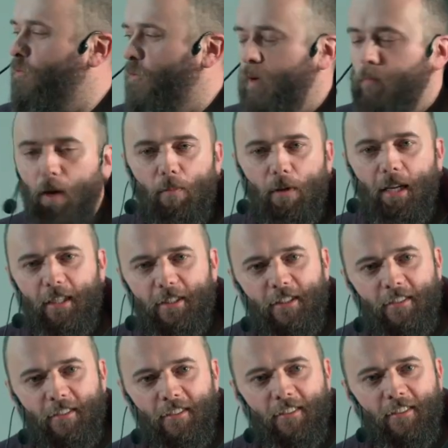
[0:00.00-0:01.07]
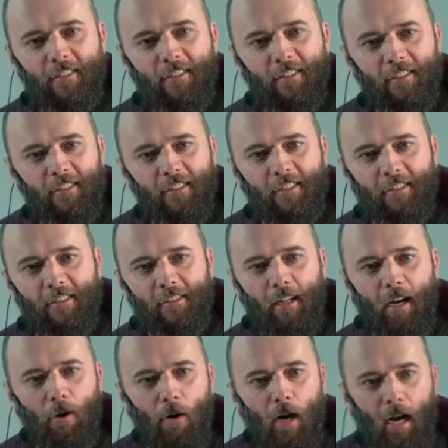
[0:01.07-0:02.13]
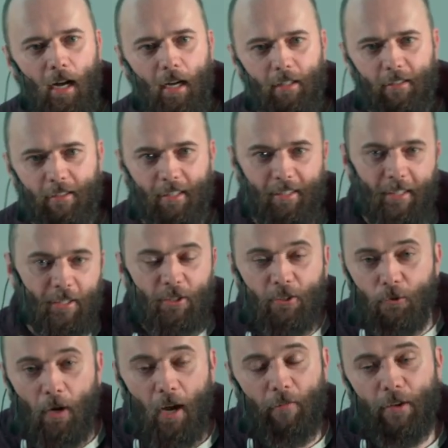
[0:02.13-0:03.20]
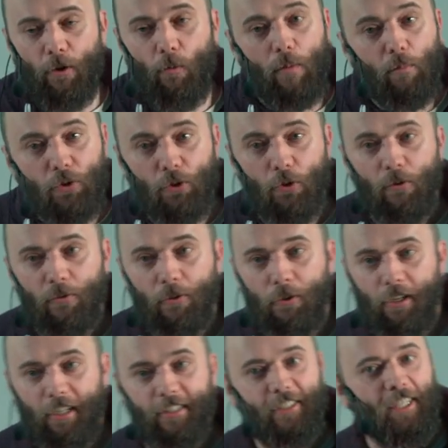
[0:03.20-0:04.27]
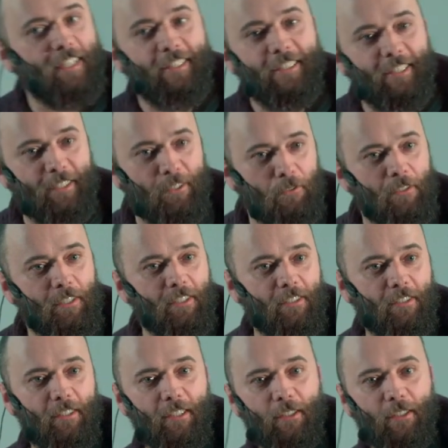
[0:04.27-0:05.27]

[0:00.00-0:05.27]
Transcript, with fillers: web application now has, in addition to having a web server injected into it,